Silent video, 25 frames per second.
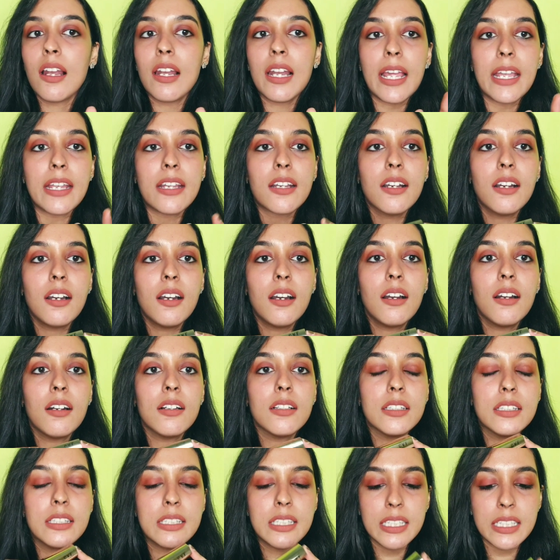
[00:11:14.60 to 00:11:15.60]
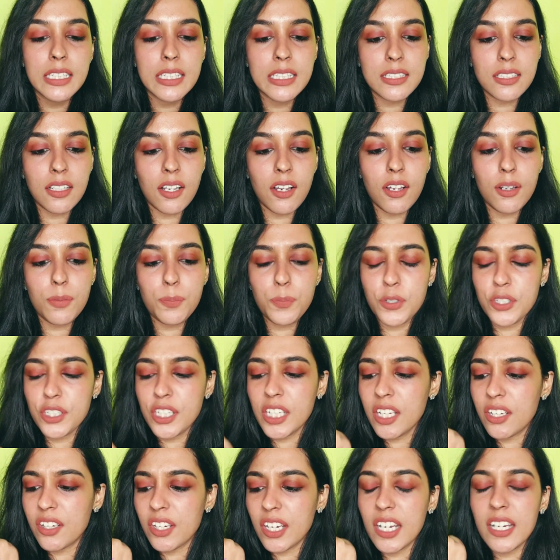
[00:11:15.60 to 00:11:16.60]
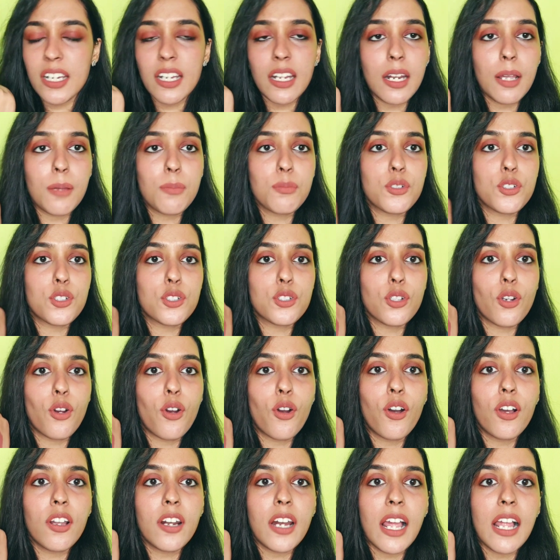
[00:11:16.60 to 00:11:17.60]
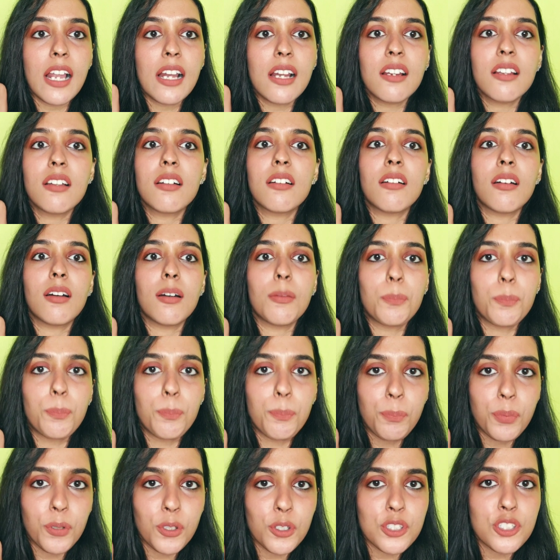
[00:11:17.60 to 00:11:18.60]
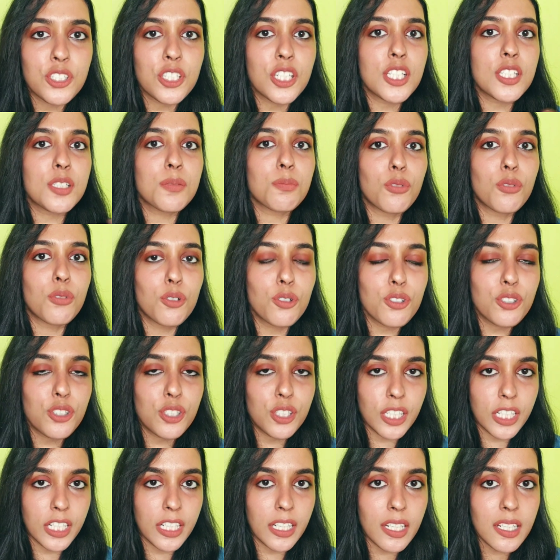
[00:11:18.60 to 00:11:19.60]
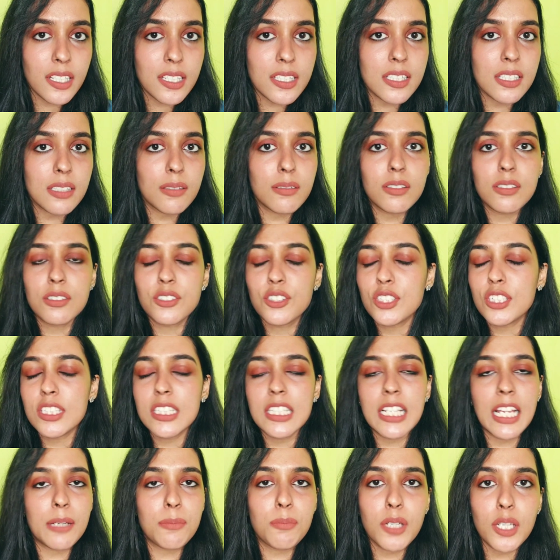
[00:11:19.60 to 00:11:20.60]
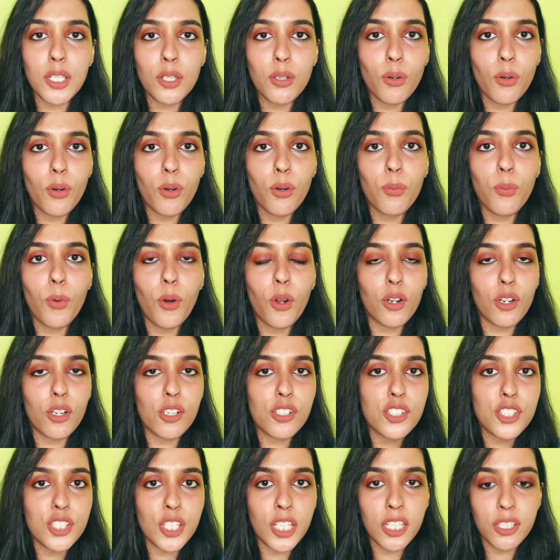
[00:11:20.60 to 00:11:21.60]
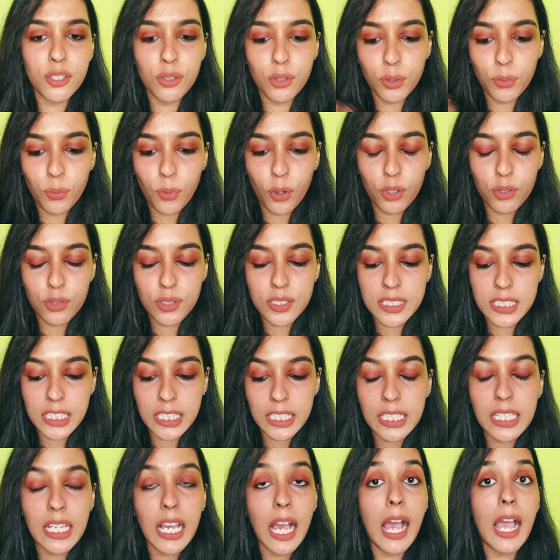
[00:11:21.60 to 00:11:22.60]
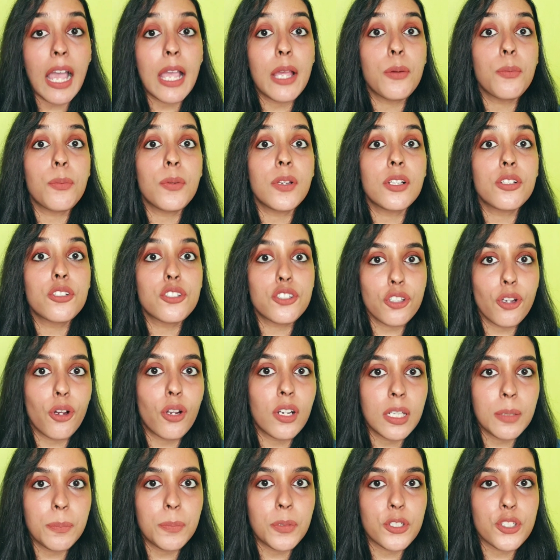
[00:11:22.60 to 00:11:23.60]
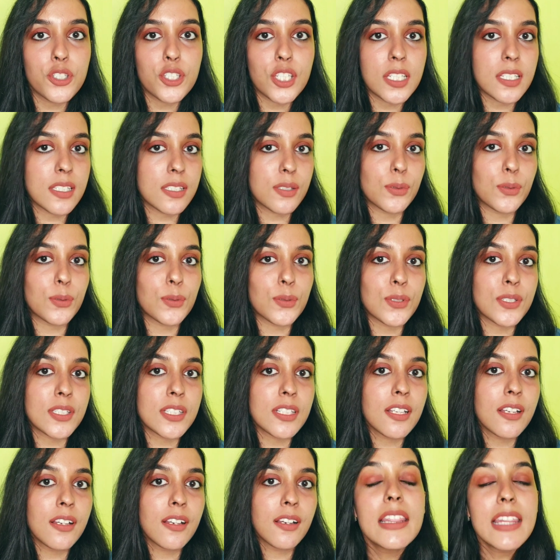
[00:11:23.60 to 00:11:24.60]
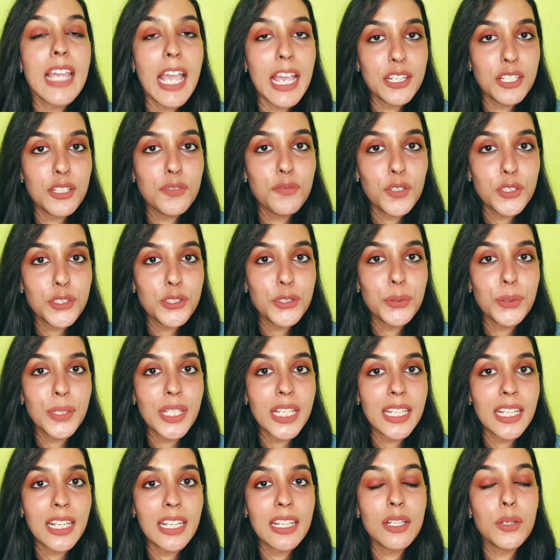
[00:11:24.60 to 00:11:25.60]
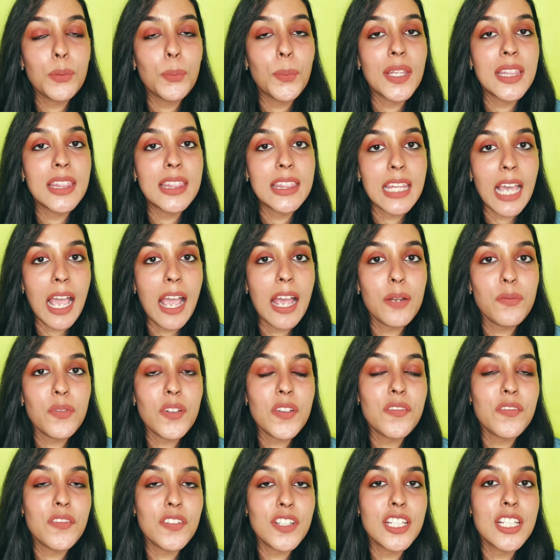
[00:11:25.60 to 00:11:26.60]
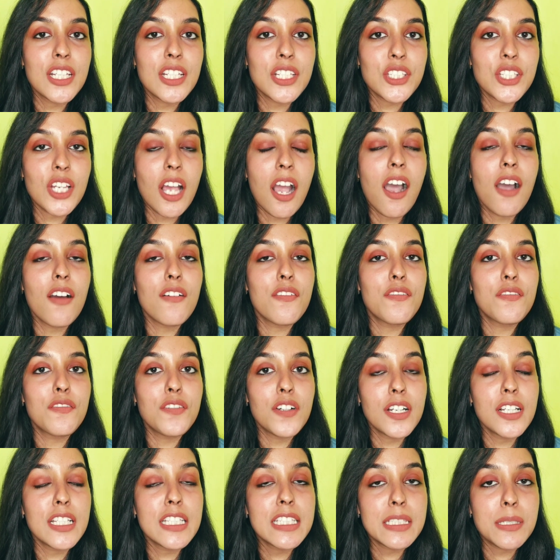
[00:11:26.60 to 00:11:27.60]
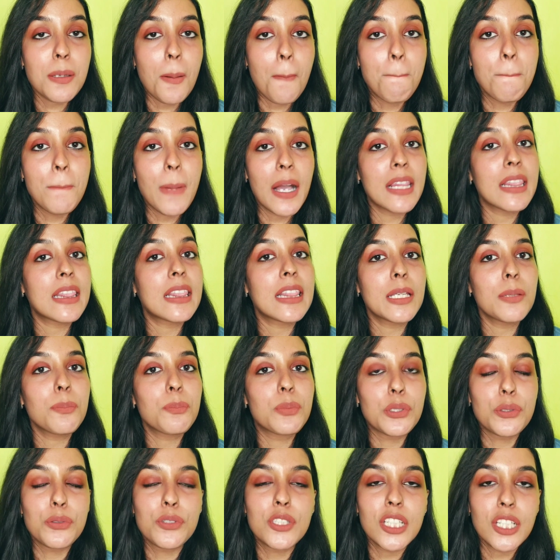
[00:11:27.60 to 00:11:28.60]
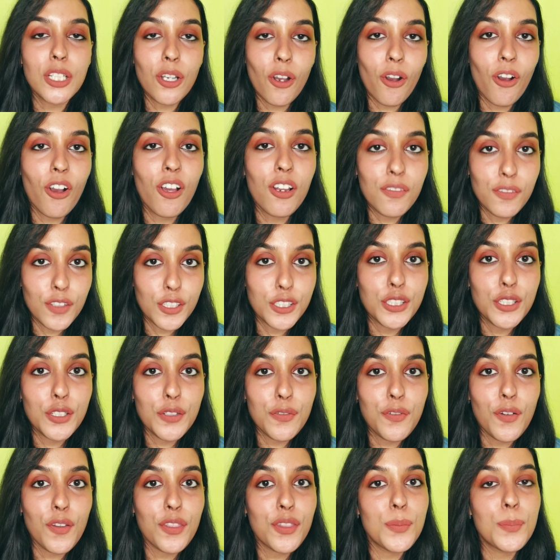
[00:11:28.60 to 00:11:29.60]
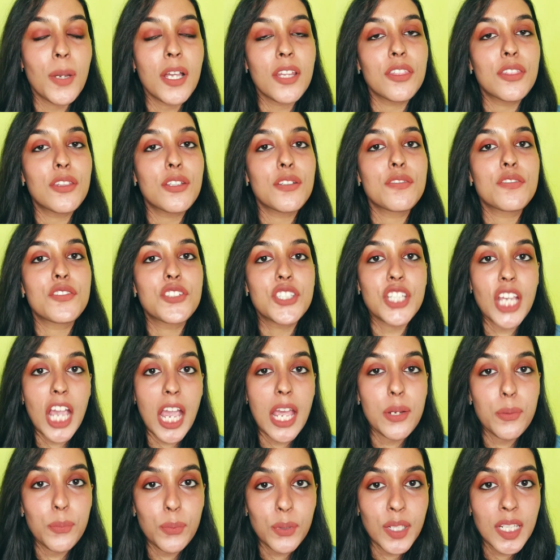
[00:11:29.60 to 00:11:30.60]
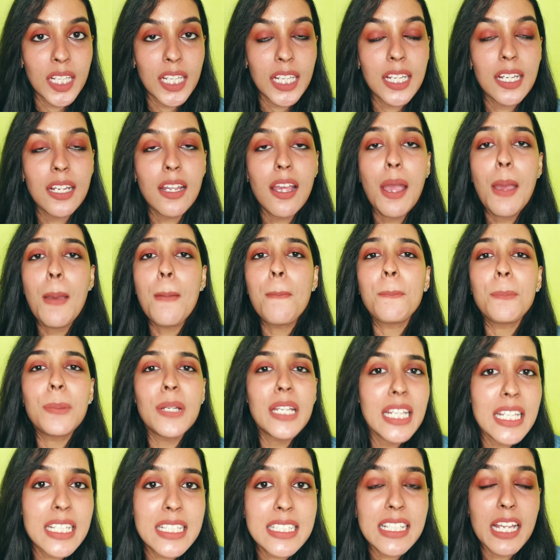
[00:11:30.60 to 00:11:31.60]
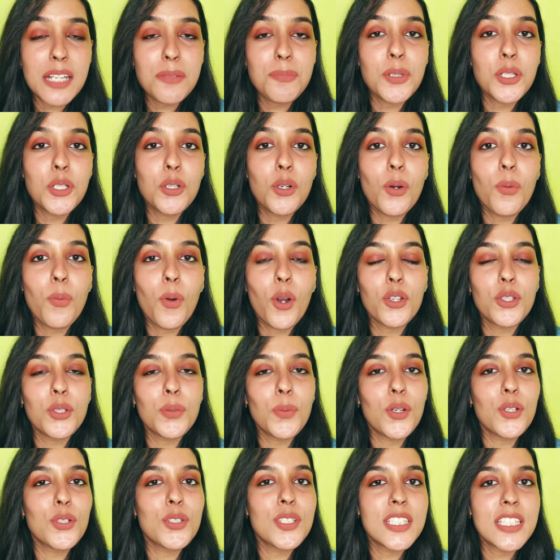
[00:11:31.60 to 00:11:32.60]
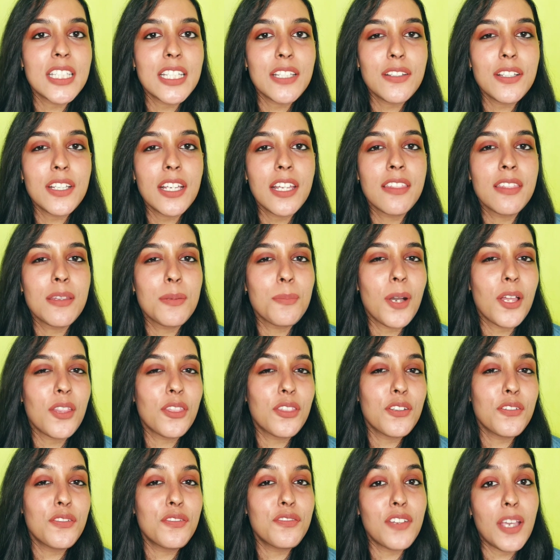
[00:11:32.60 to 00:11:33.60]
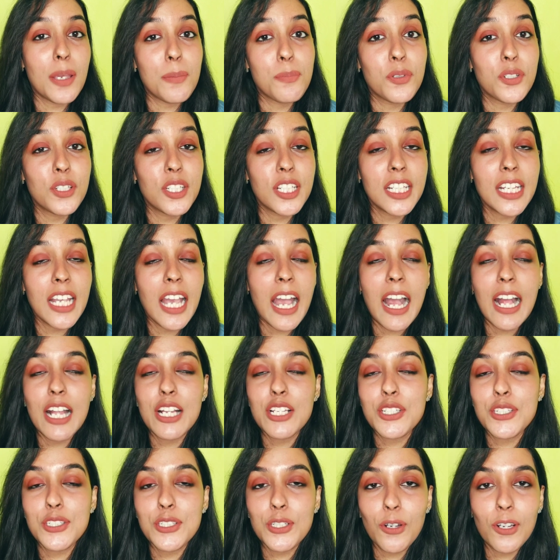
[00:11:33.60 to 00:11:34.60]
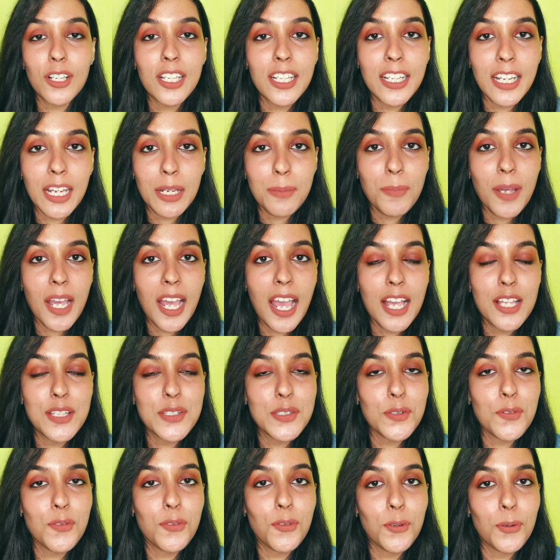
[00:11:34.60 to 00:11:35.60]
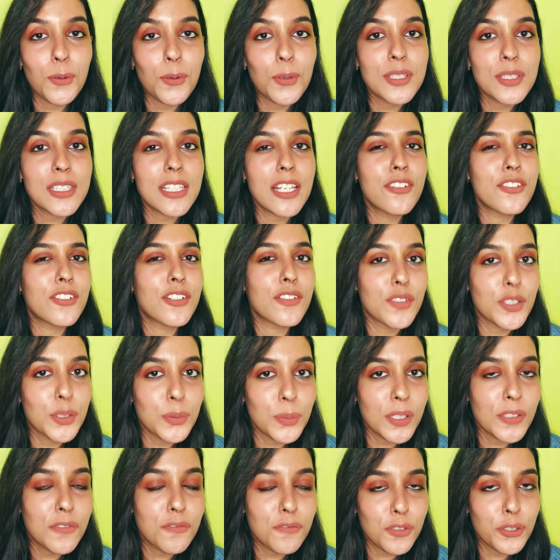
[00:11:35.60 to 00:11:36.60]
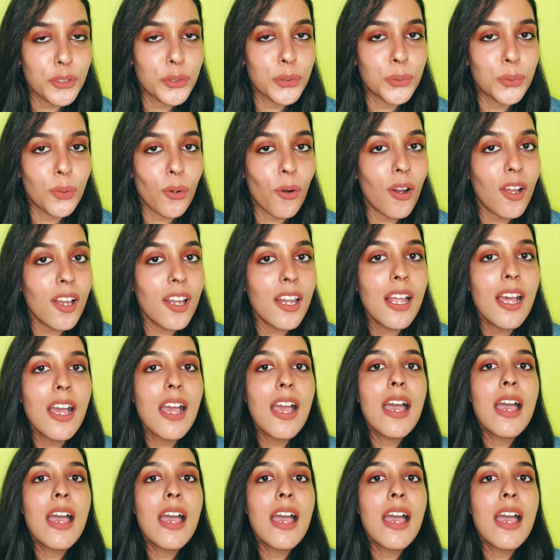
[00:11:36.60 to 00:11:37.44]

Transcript: Like uh, these are pretty great and I'm sure I'll uh, purchase more shades. Just let me know what all shade do you want to see. I will surely purchase those. Thank you for tuning in. With that, we finish our first monthly beauty haul video for the month of January. Please let me know what you want to see in the month of February. I'll surely get my hands on those and review it for you all.